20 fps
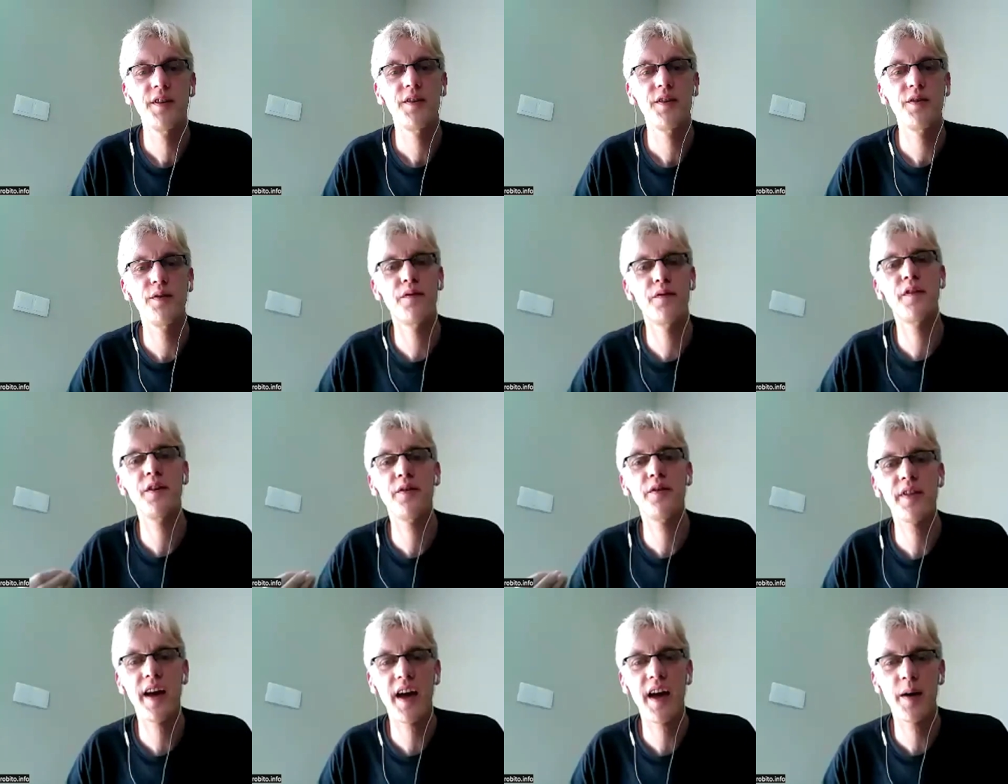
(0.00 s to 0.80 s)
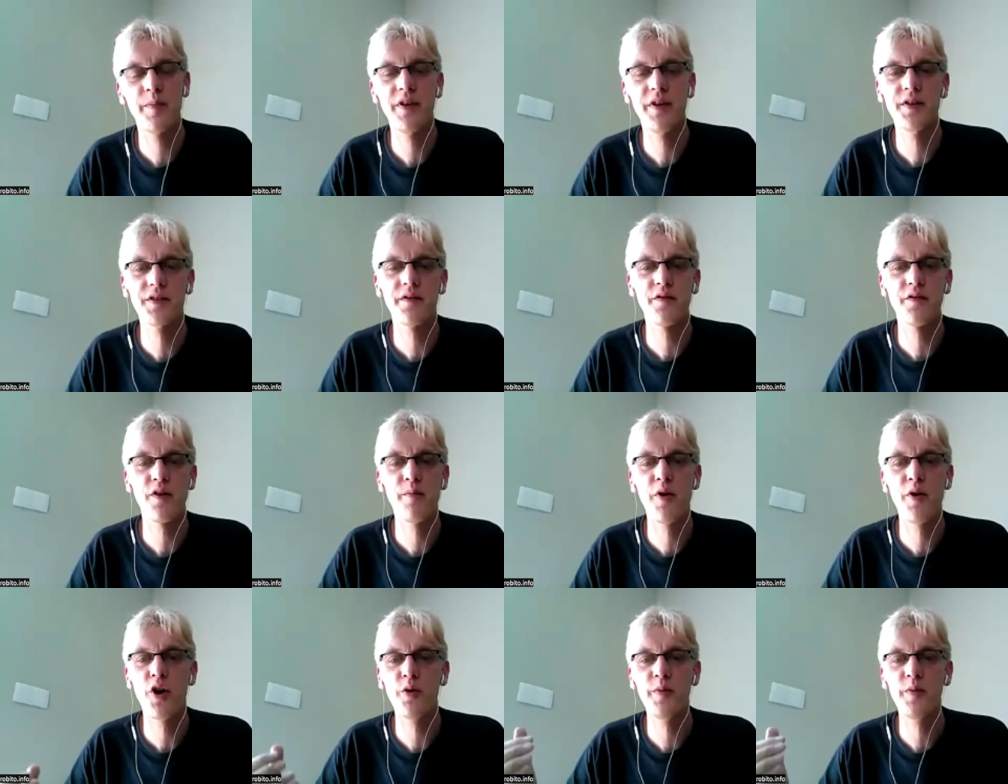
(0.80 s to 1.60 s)
You feel that happiness for a
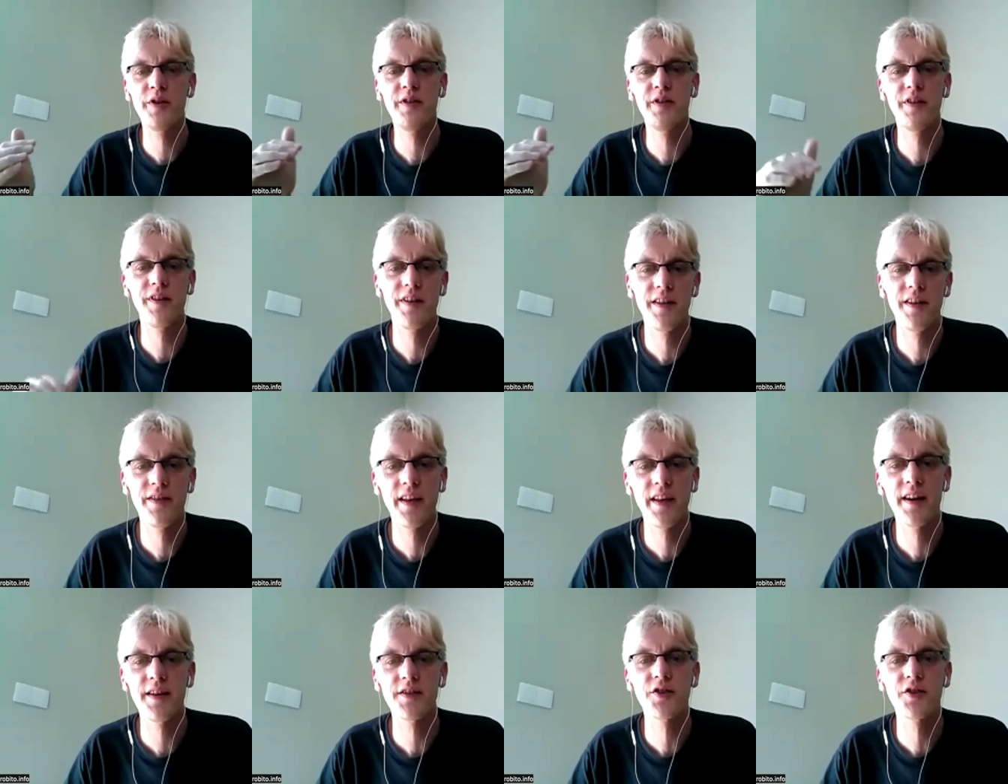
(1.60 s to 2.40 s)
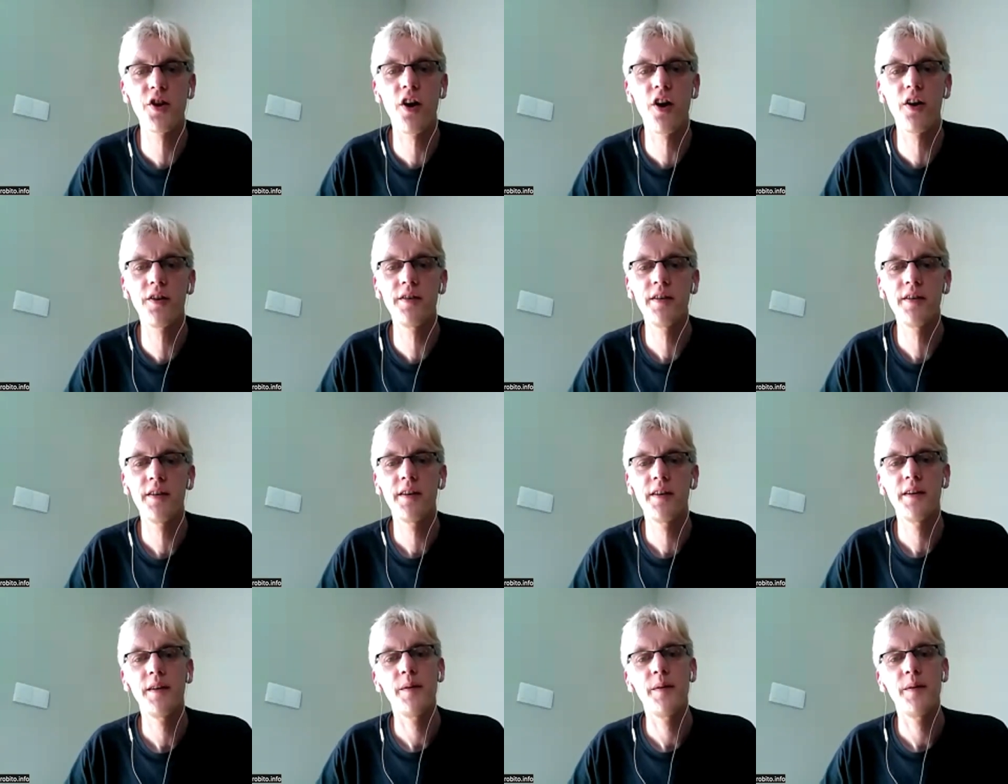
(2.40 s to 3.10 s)
moment and then it's gone.